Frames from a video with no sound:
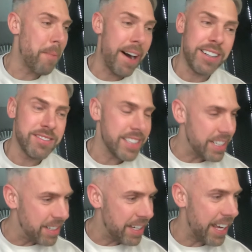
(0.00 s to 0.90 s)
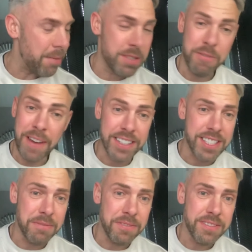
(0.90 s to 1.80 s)
But it was
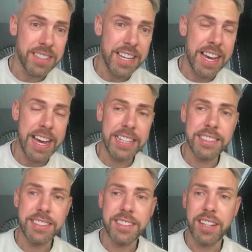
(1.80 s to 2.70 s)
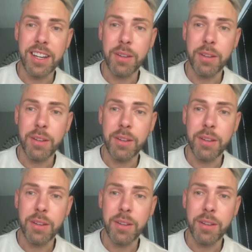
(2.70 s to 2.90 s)
effective, and